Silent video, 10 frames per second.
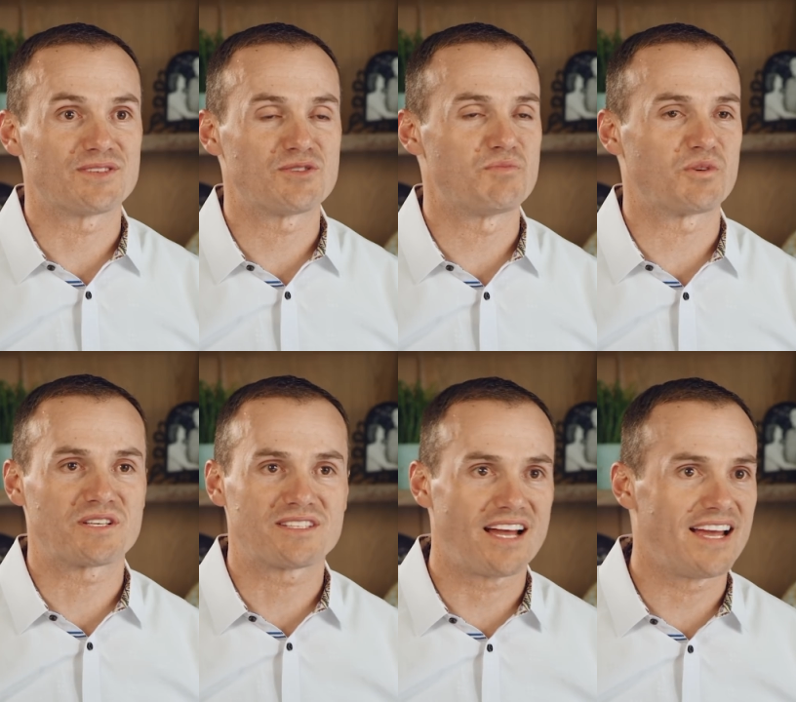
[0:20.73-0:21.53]
was super
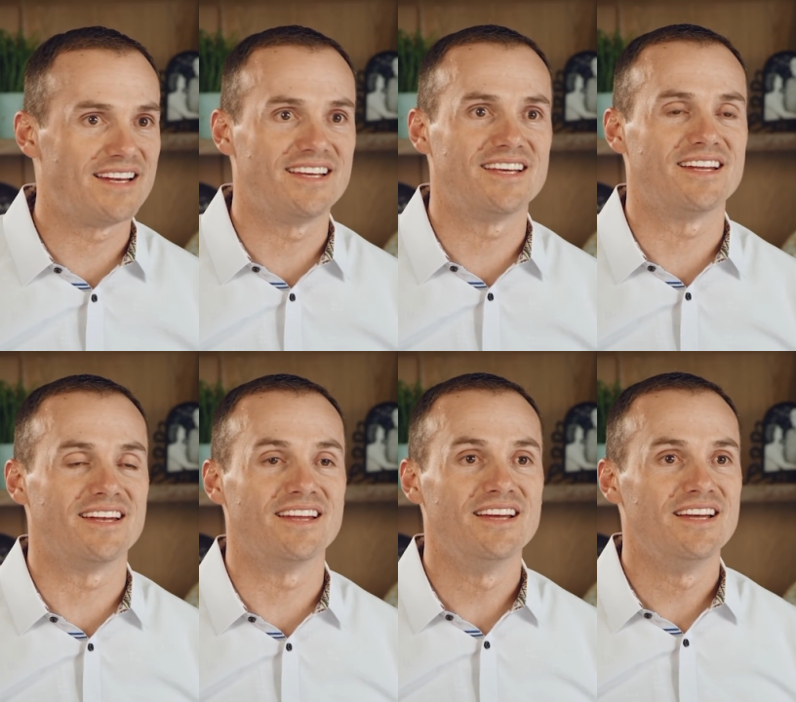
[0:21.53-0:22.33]
excited
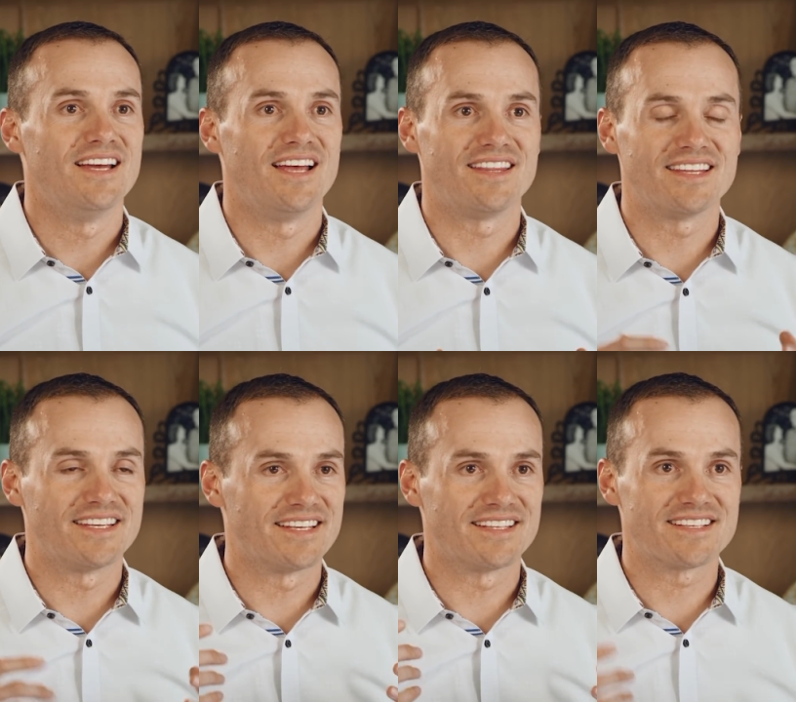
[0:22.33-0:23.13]
and thinking,